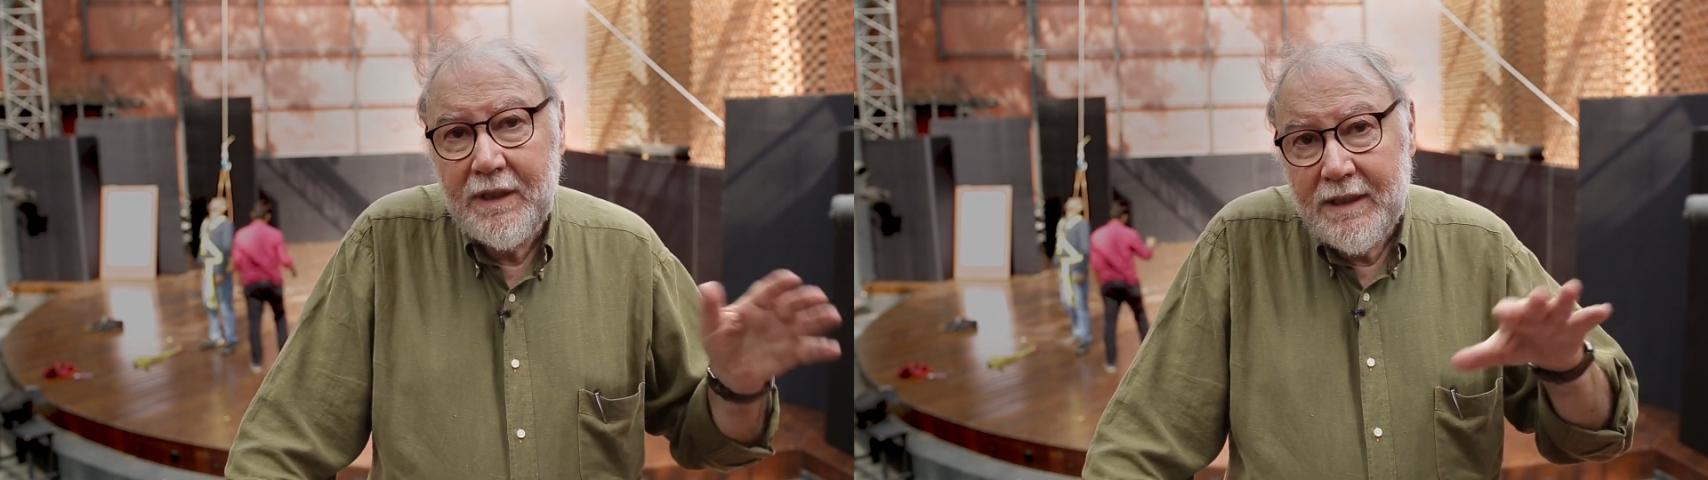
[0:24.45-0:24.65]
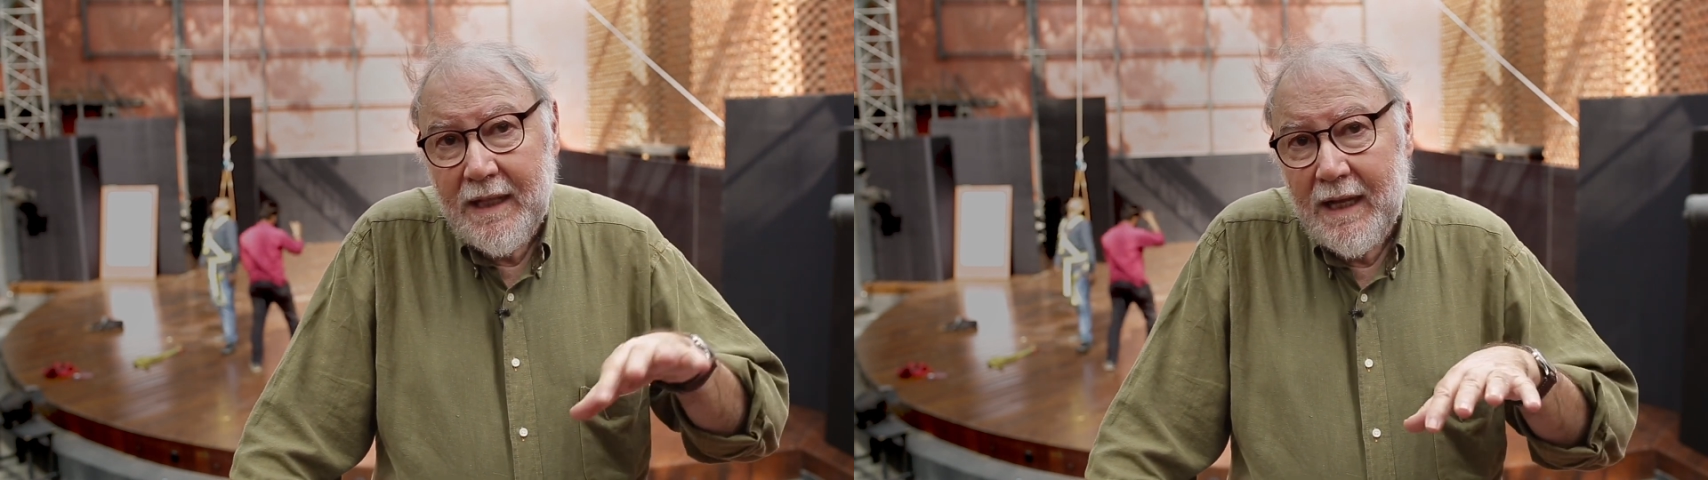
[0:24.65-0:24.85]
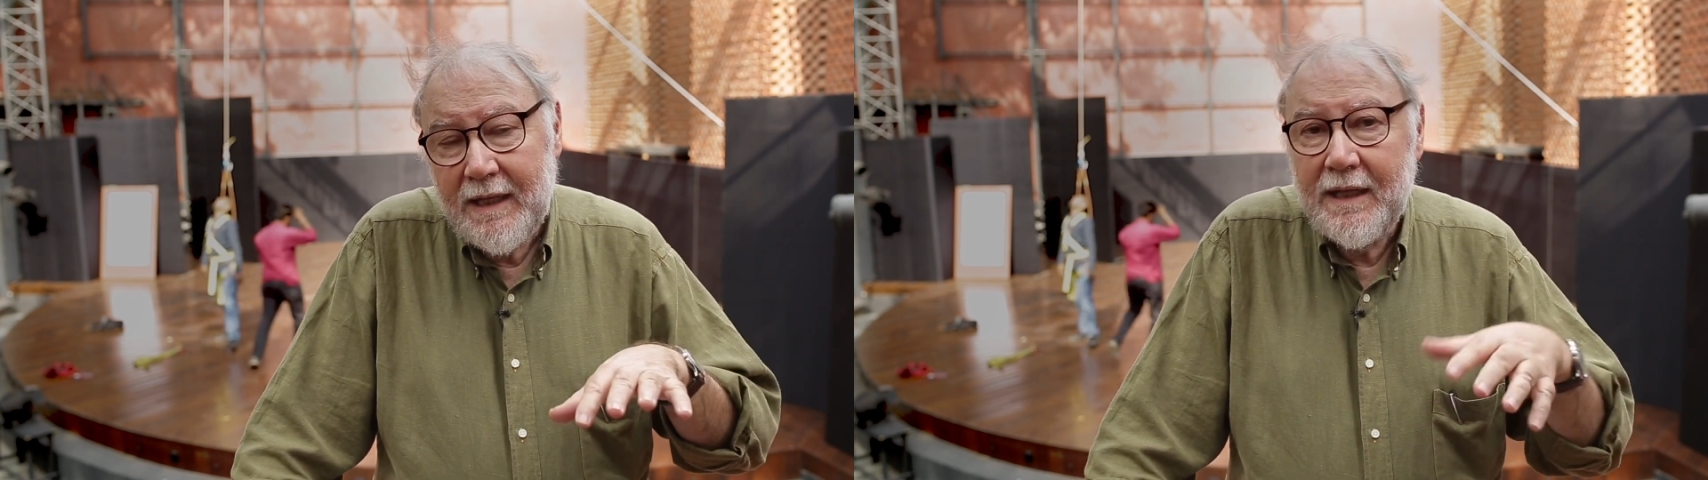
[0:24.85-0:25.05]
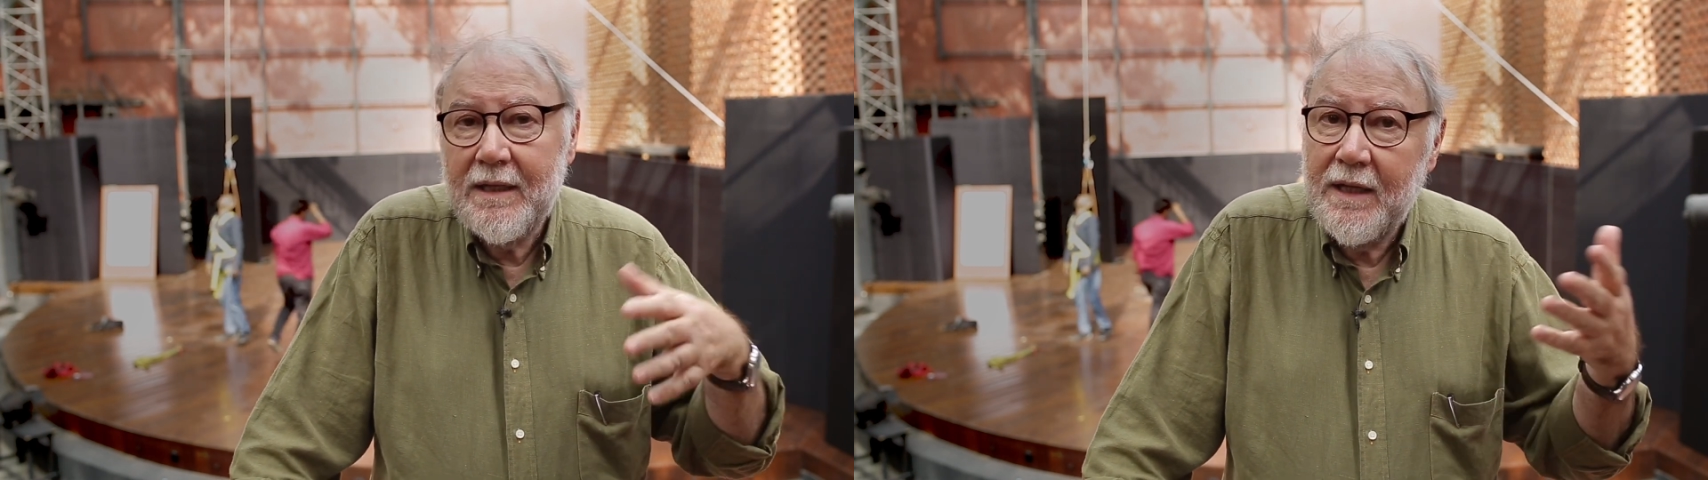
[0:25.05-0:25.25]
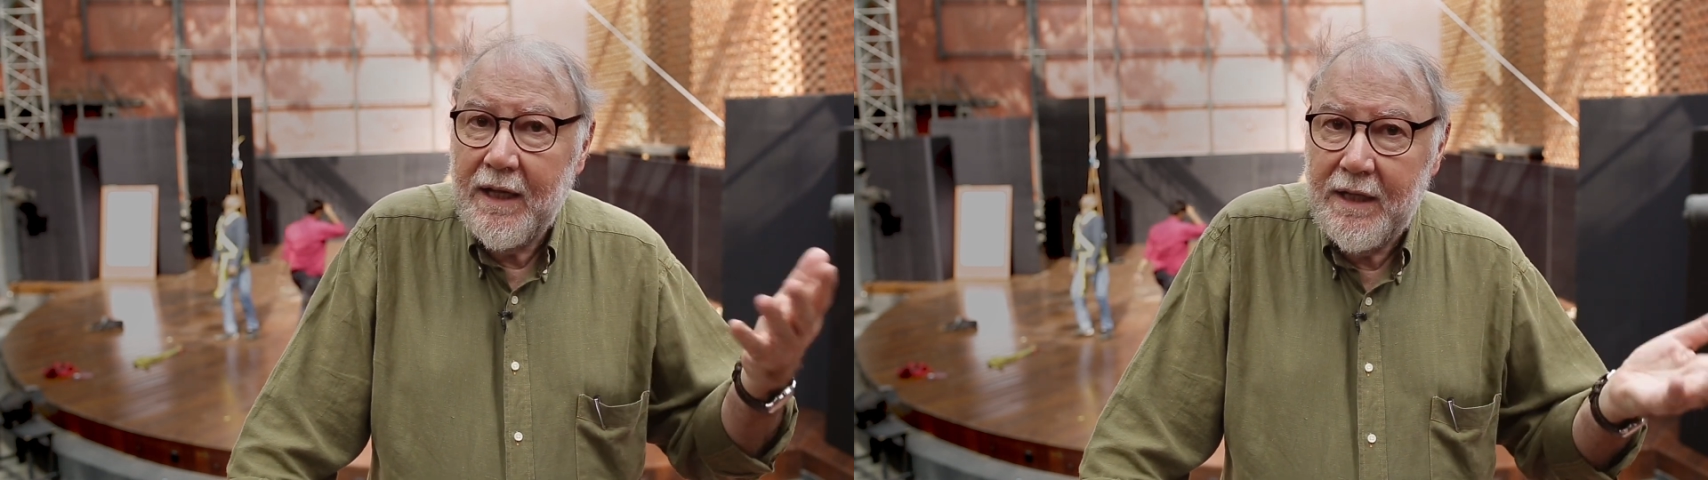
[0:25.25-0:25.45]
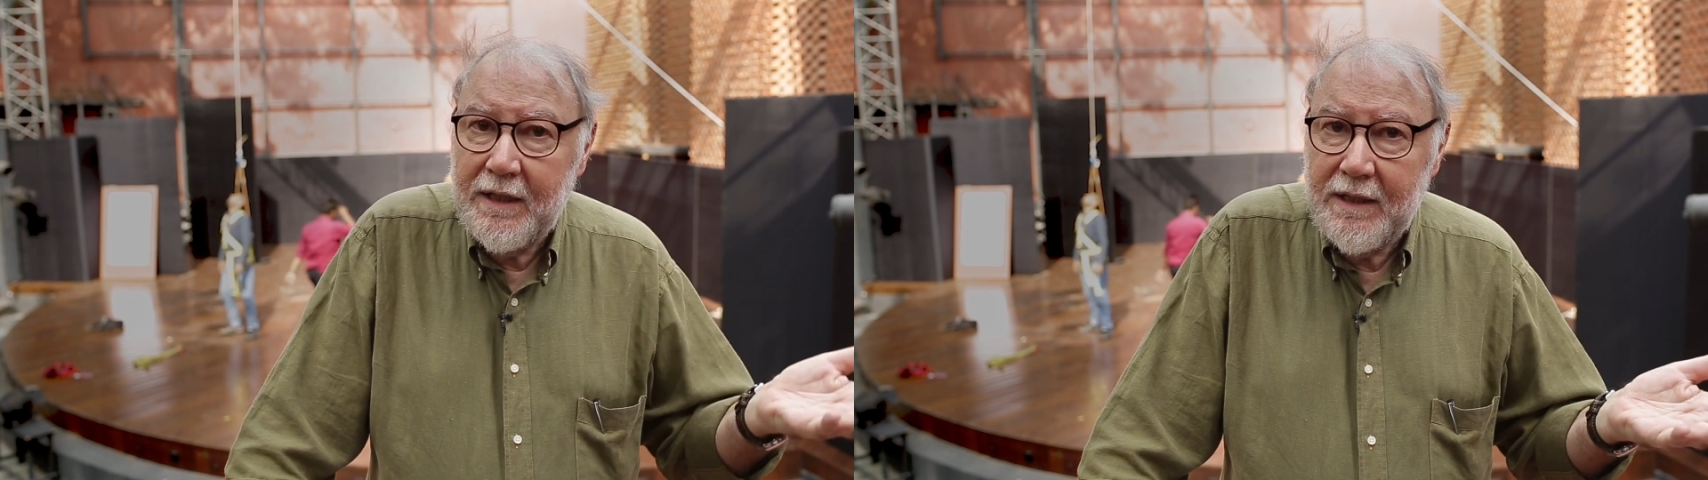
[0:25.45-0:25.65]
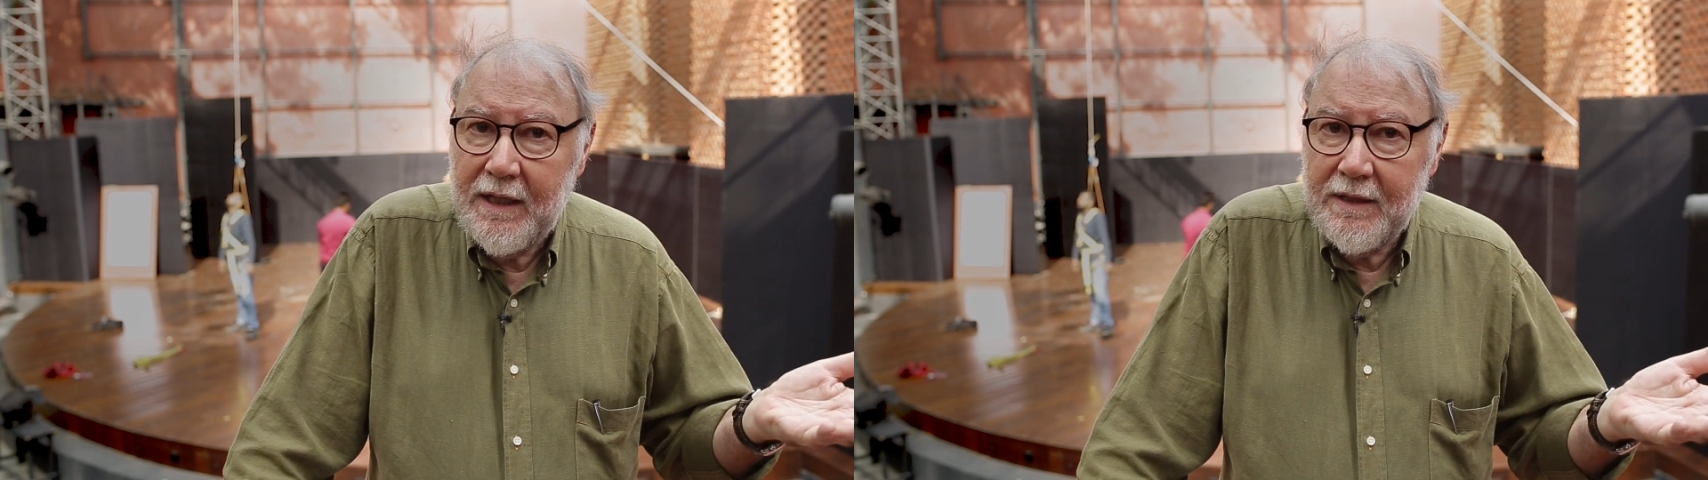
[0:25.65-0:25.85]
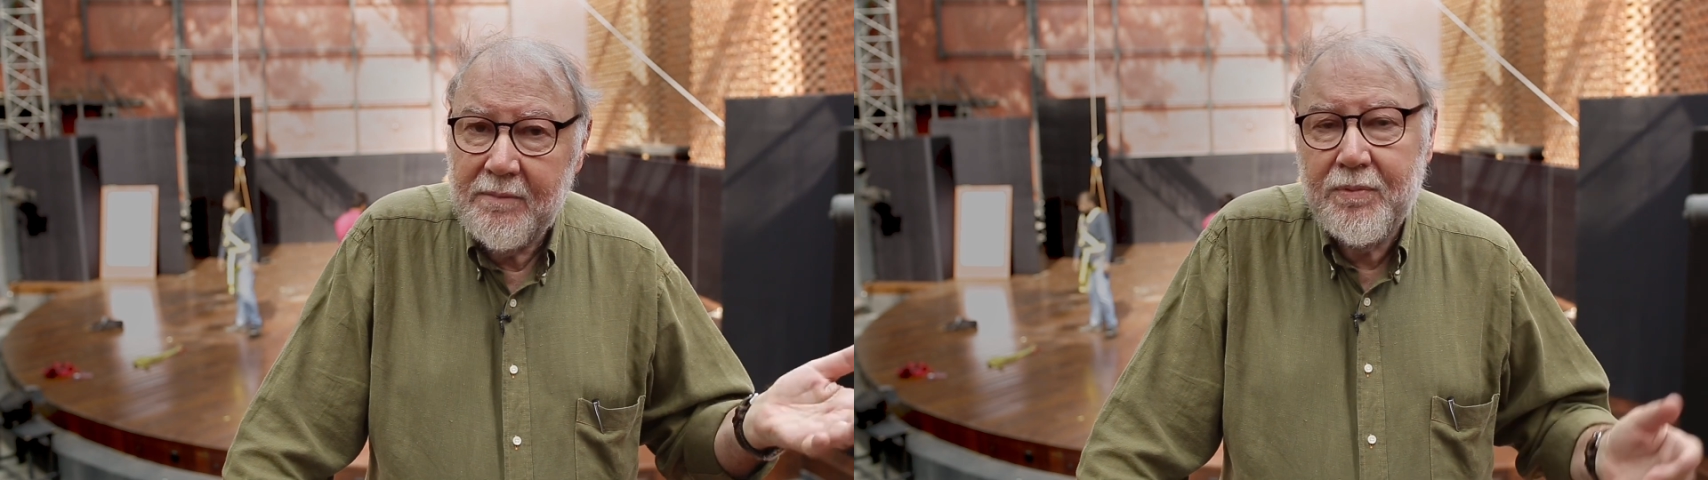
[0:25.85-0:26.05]

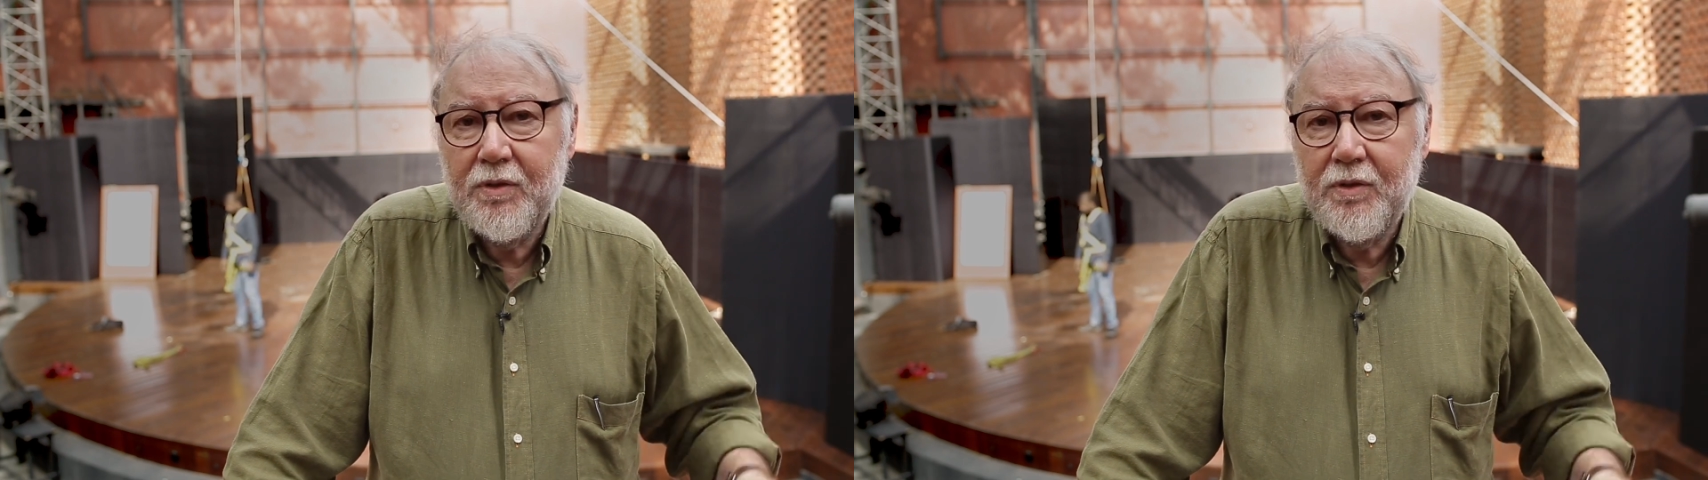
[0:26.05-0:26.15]
Italian-Indian